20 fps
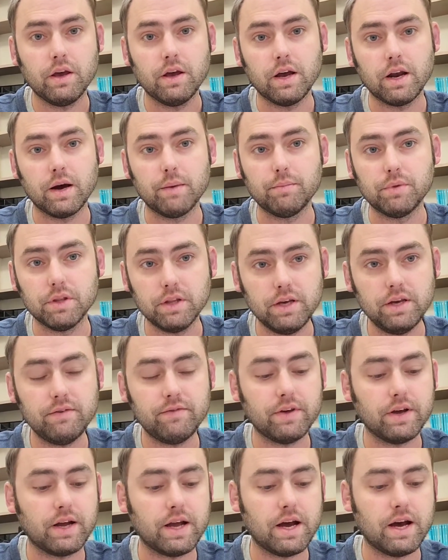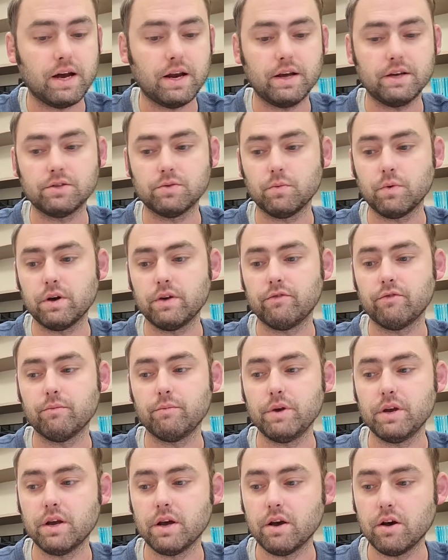and I believe that God has a way for
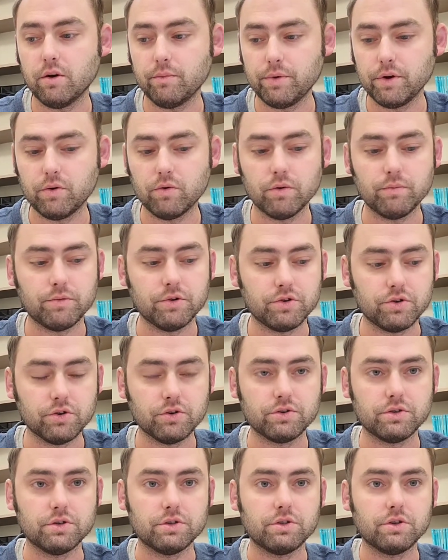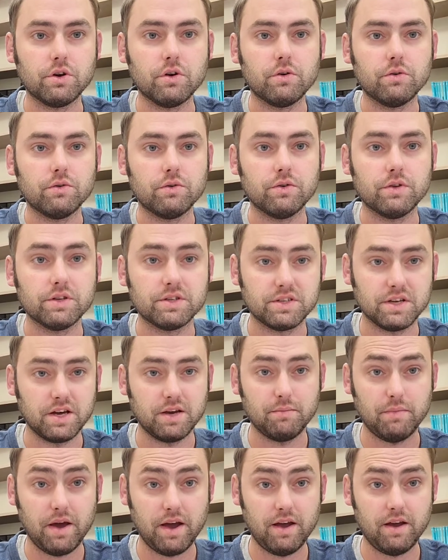me to help equip the churches to go and do the
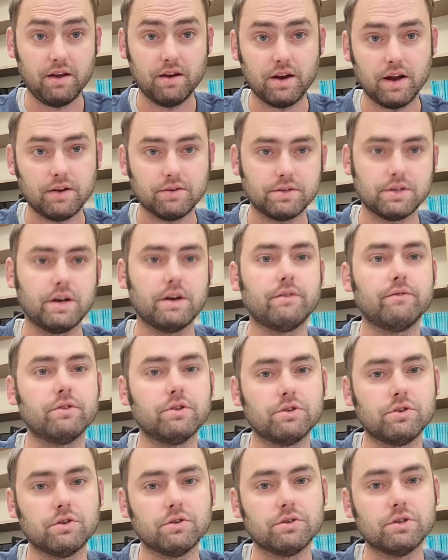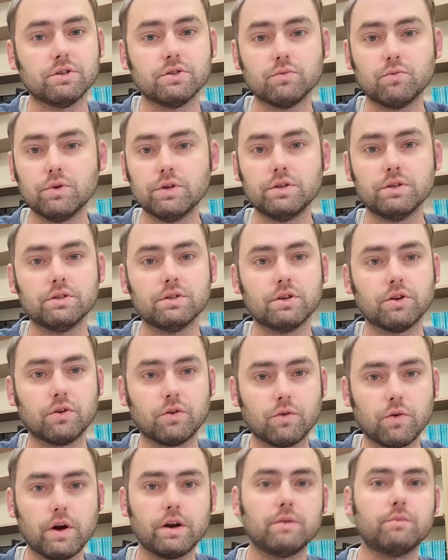same, and outside of the churches, which is
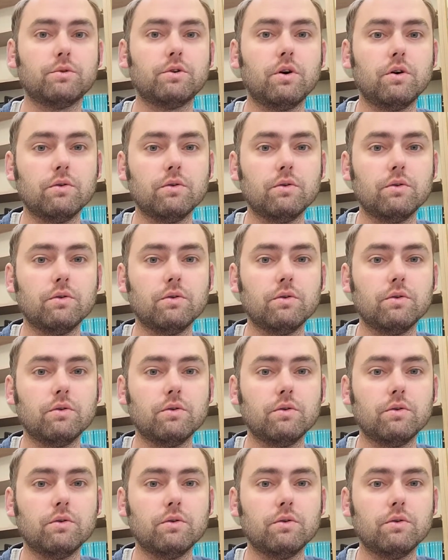incredible.